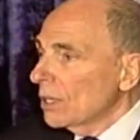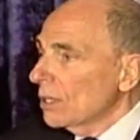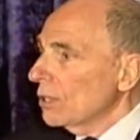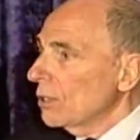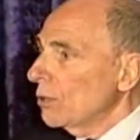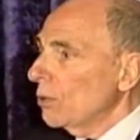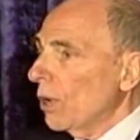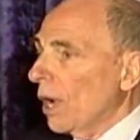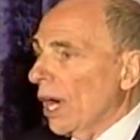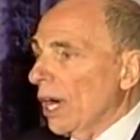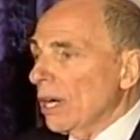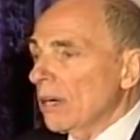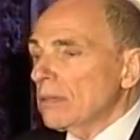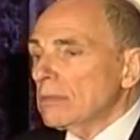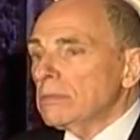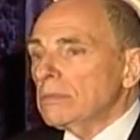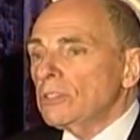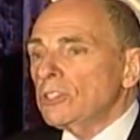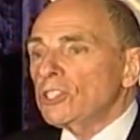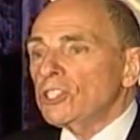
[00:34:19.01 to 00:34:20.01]
who are
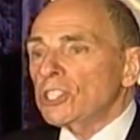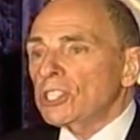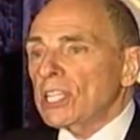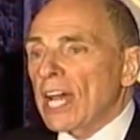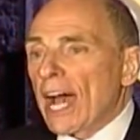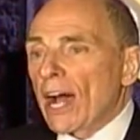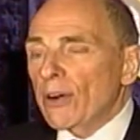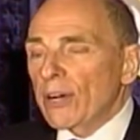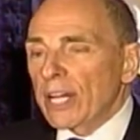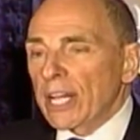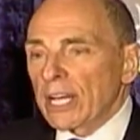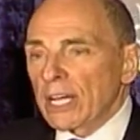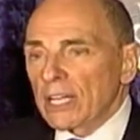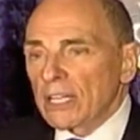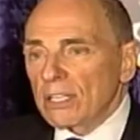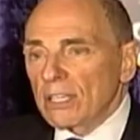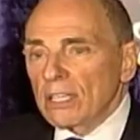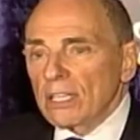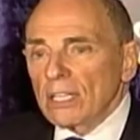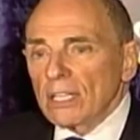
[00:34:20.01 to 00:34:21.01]

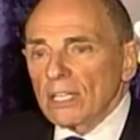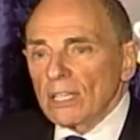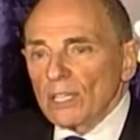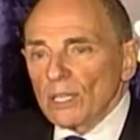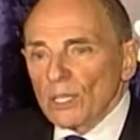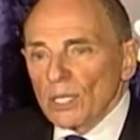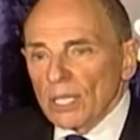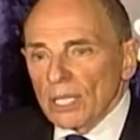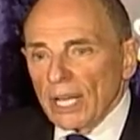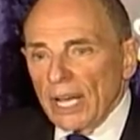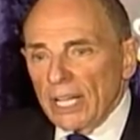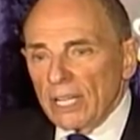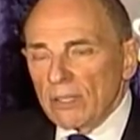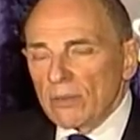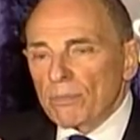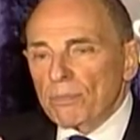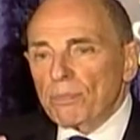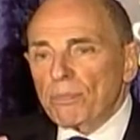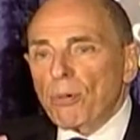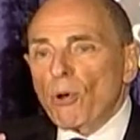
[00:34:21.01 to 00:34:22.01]
shouting and
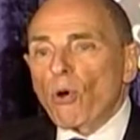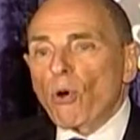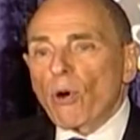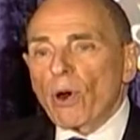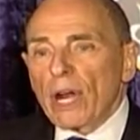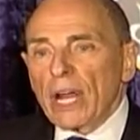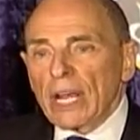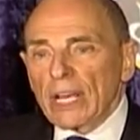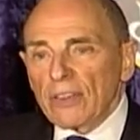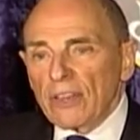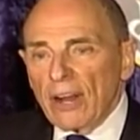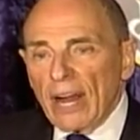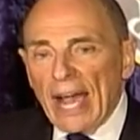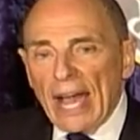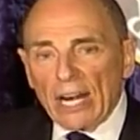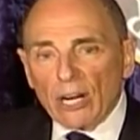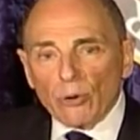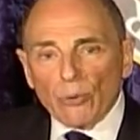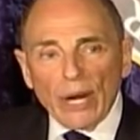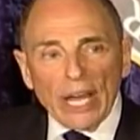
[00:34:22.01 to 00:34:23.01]
pouring their
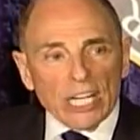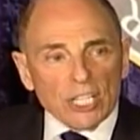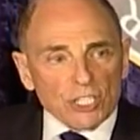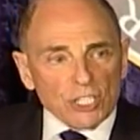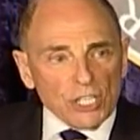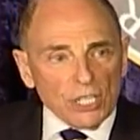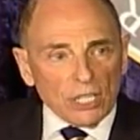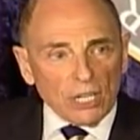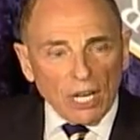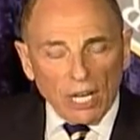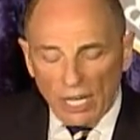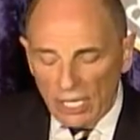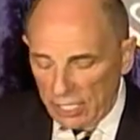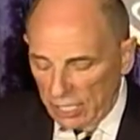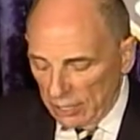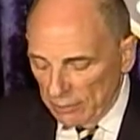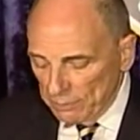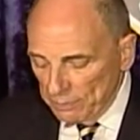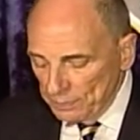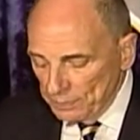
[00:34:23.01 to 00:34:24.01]
adoration on
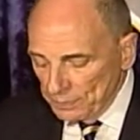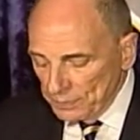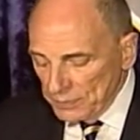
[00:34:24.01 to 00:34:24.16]
him.